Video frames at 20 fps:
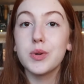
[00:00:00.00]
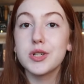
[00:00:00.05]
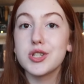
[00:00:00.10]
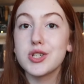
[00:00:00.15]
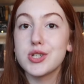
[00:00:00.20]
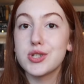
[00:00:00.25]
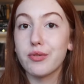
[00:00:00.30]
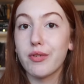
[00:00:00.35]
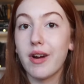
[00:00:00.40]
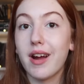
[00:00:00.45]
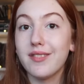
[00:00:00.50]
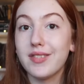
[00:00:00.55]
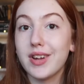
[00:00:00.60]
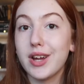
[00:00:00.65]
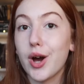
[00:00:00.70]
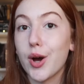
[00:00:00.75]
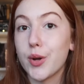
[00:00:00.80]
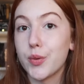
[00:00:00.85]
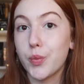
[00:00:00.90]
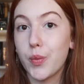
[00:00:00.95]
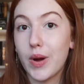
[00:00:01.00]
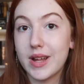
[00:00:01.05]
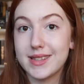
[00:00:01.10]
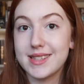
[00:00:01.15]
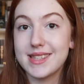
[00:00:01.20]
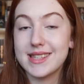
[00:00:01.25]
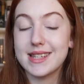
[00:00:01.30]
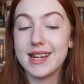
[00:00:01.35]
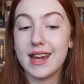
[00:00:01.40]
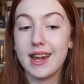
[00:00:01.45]
which is arriving on
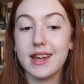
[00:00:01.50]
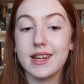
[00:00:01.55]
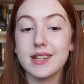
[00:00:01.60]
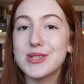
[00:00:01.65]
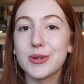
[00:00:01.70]
Wednesday.